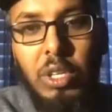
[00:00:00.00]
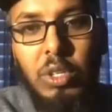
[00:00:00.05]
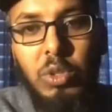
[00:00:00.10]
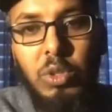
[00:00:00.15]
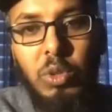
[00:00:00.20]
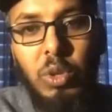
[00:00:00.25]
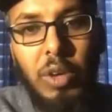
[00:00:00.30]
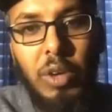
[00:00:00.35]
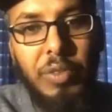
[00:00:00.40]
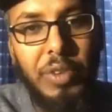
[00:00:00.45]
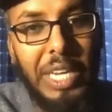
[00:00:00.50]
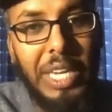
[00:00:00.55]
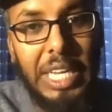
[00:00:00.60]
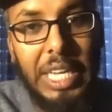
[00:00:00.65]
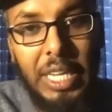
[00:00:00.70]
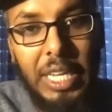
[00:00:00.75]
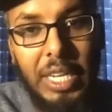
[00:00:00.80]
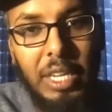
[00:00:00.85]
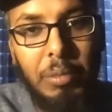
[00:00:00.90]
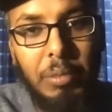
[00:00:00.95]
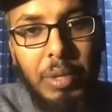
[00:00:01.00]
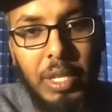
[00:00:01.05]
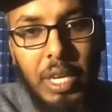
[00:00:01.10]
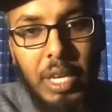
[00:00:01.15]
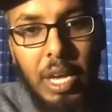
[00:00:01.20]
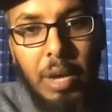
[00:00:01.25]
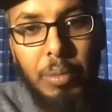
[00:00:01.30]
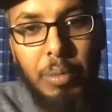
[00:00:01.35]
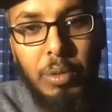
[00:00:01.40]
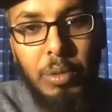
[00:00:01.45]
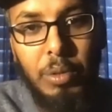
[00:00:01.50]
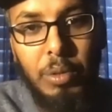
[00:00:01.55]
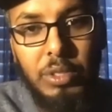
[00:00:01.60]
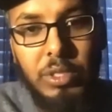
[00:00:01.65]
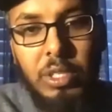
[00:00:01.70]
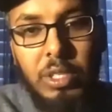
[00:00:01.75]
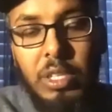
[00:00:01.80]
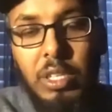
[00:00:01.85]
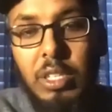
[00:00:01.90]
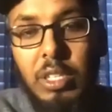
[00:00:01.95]
to every kid in Minneapolis,
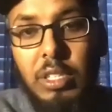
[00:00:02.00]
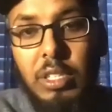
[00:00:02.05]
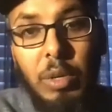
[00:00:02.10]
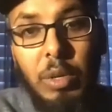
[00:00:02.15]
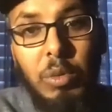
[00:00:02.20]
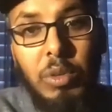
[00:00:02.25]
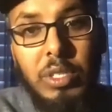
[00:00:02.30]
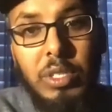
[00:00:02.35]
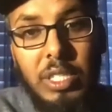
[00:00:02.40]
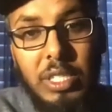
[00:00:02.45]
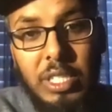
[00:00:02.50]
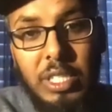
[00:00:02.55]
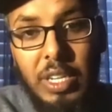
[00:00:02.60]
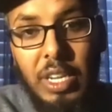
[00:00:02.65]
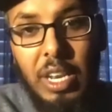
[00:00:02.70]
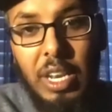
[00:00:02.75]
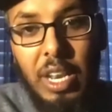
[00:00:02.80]
they will succeed in